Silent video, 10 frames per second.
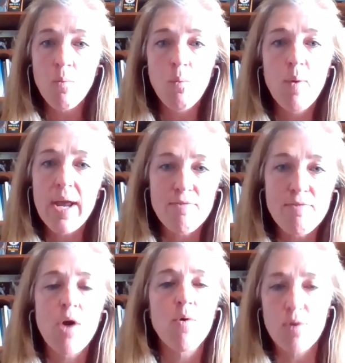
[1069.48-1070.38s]
We have
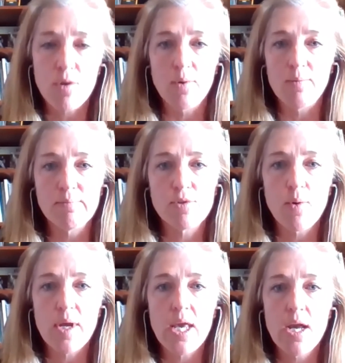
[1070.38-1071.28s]
no clue.
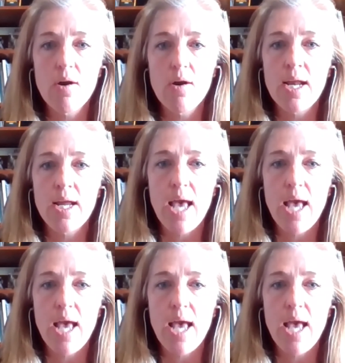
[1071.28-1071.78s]
So, here and hmm.